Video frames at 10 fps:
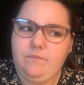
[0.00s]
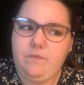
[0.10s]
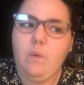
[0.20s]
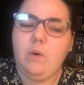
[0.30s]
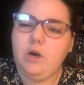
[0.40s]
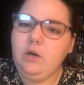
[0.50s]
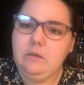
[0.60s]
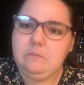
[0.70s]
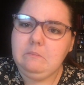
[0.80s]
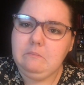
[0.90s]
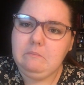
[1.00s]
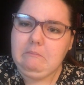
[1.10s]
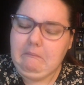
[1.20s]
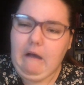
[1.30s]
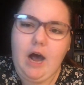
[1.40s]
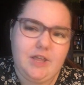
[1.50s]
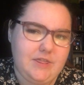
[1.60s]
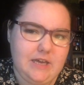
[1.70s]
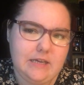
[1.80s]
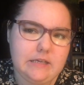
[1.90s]
4, I
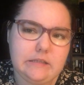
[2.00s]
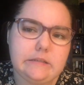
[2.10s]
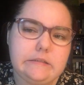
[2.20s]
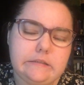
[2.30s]
think.